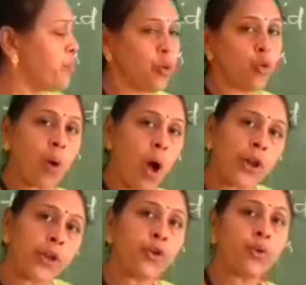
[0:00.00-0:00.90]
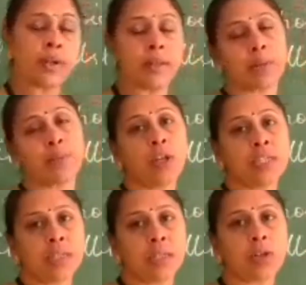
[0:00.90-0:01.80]
bloom, or that
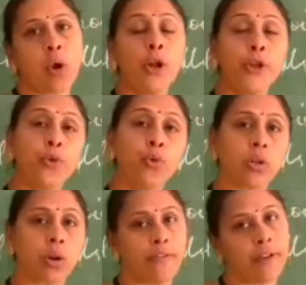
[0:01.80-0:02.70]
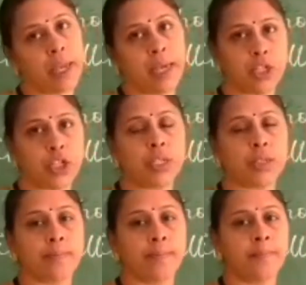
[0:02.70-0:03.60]
process is called eutrophication.